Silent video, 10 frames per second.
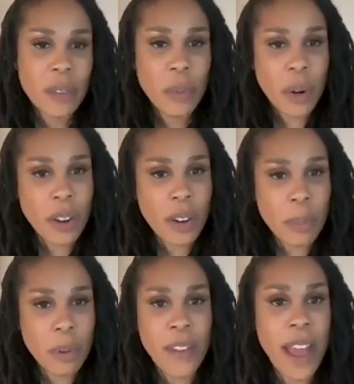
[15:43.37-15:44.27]

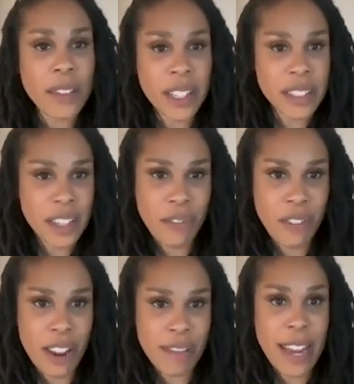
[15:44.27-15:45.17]
were profoundly
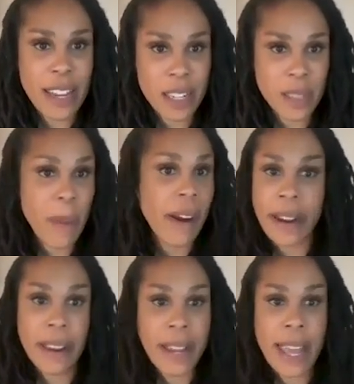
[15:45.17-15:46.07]
different and disparate.